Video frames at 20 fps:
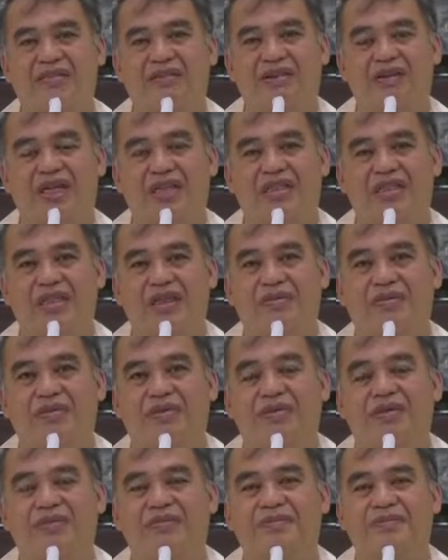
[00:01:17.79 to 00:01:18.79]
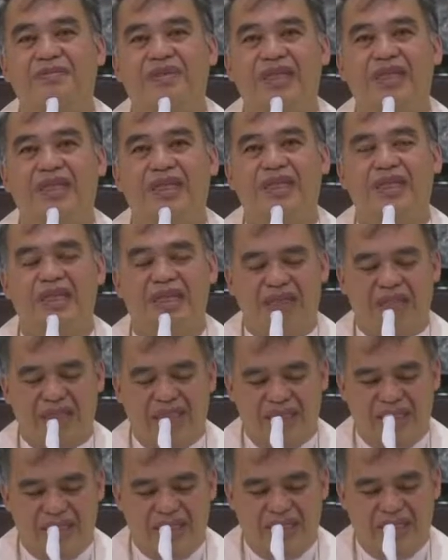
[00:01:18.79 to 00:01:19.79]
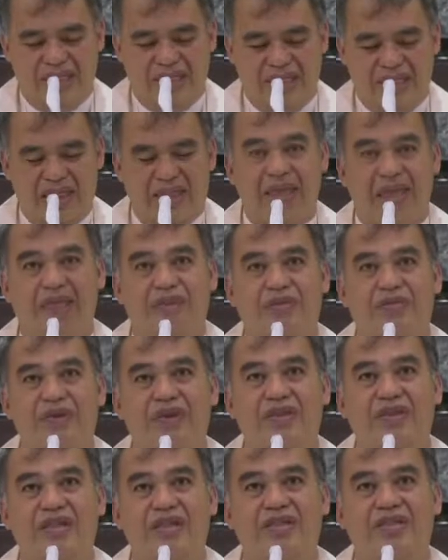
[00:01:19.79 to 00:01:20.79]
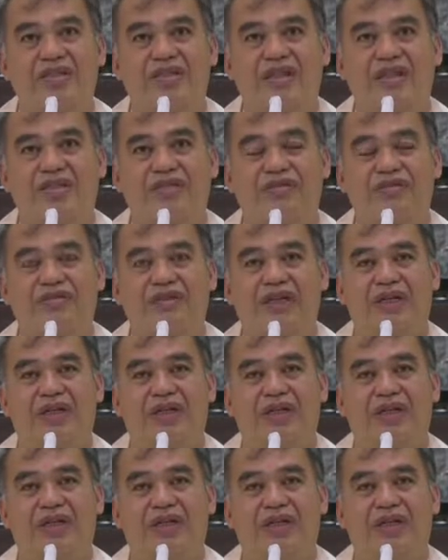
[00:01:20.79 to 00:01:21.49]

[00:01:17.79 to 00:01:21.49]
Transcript: For example, the experience of